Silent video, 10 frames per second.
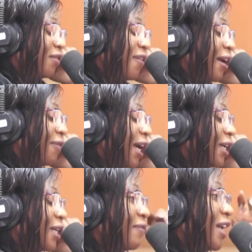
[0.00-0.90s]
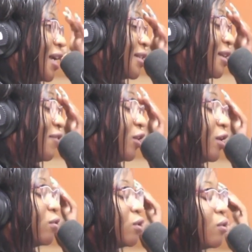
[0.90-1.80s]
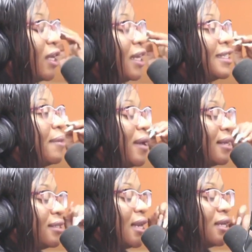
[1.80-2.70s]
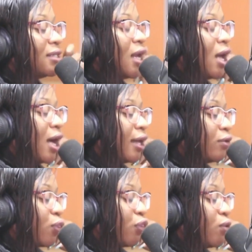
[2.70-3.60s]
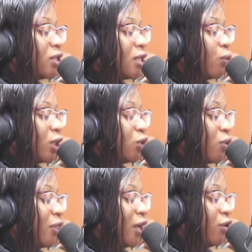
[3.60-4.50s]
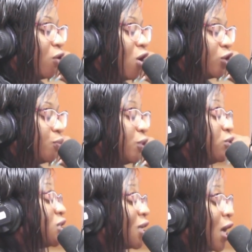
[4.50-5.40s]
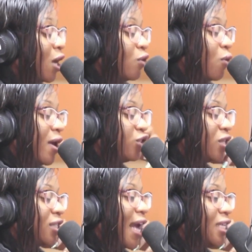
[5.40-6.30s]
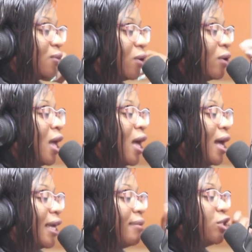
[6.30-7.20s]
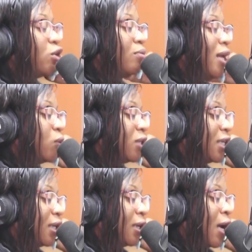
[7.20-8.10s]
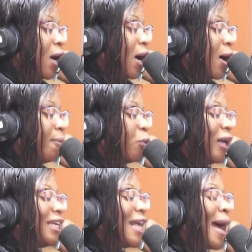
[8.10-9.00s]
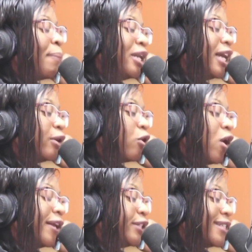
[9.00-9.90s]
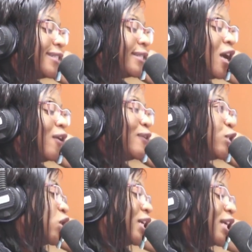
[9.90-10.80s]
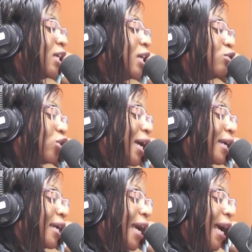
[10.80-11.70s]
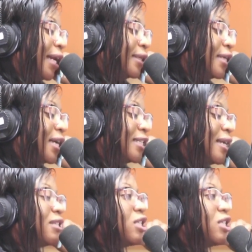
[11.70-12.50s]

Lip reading: 897 897. You can also hit us up and tell us your thoughts, what you think, your contributions, your questions as well. Coming to you, Melusi, what is happening at colleges concerning drug and substance